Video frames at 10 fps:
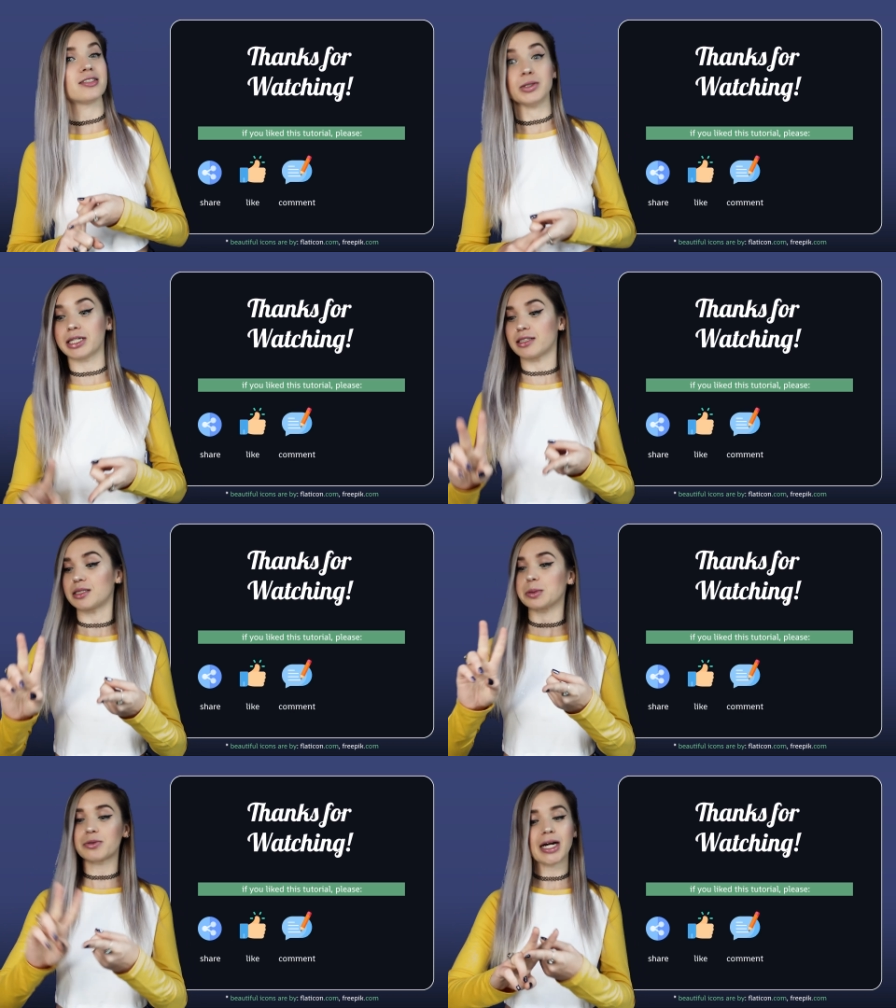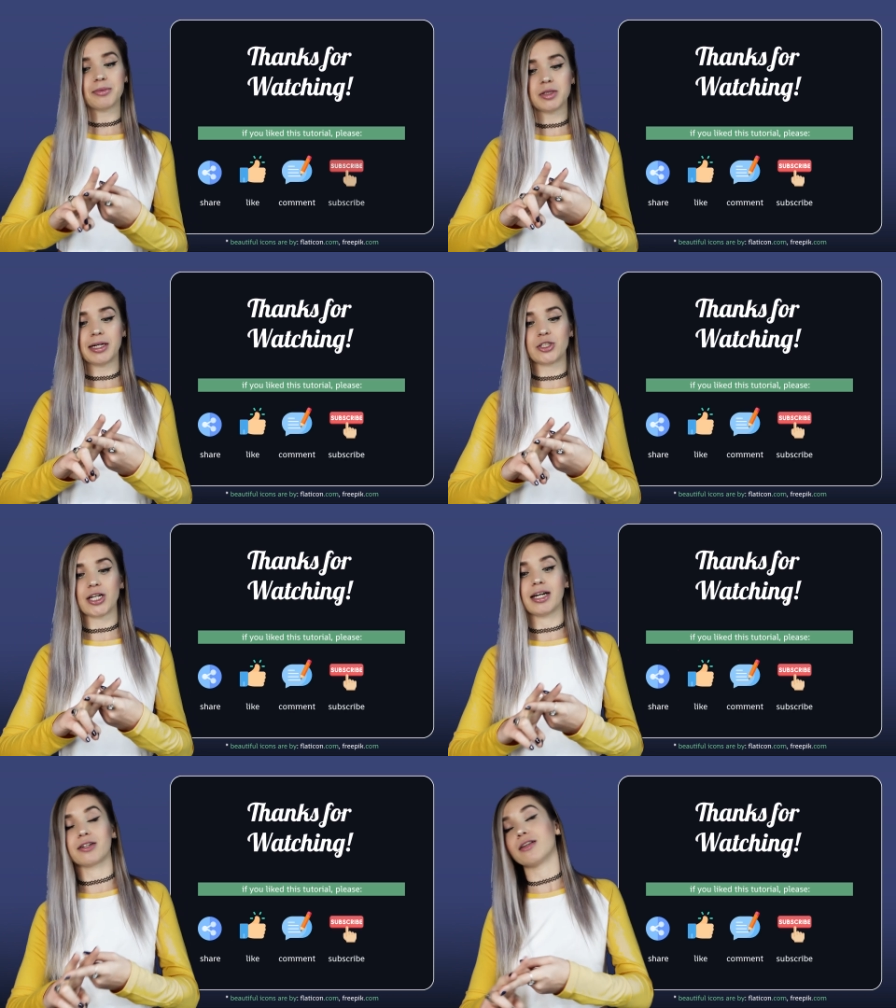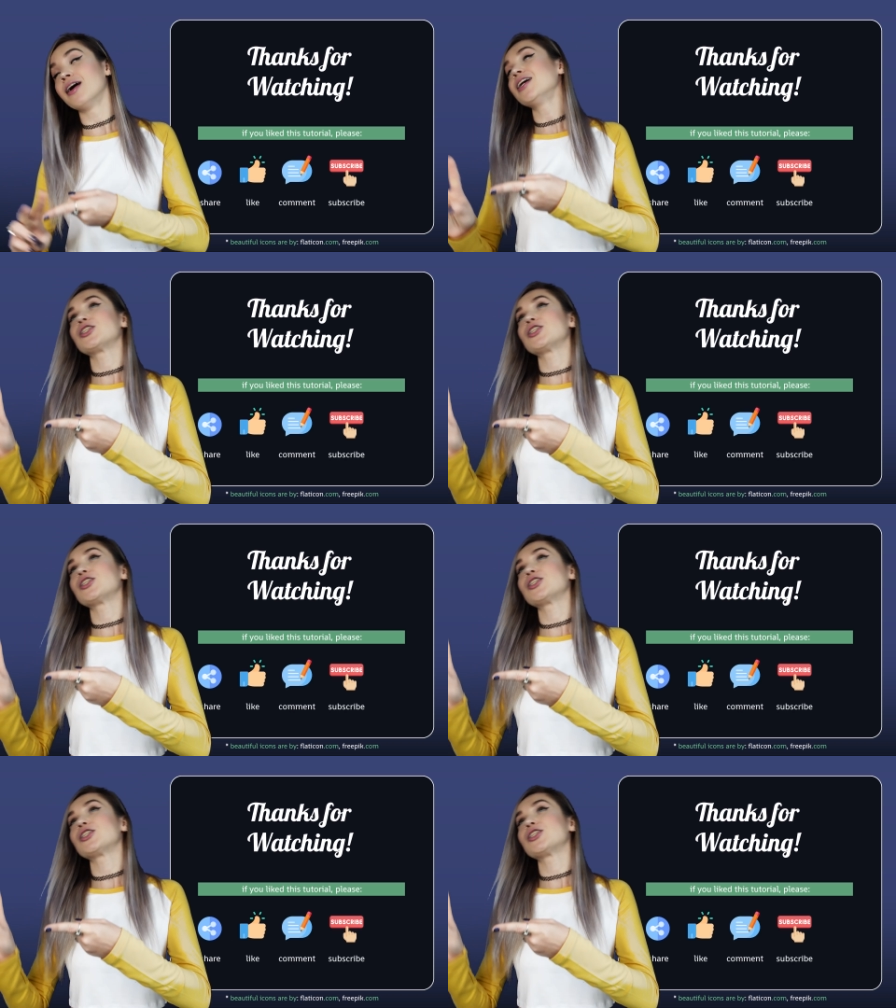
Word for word: you can subscribe to my channel,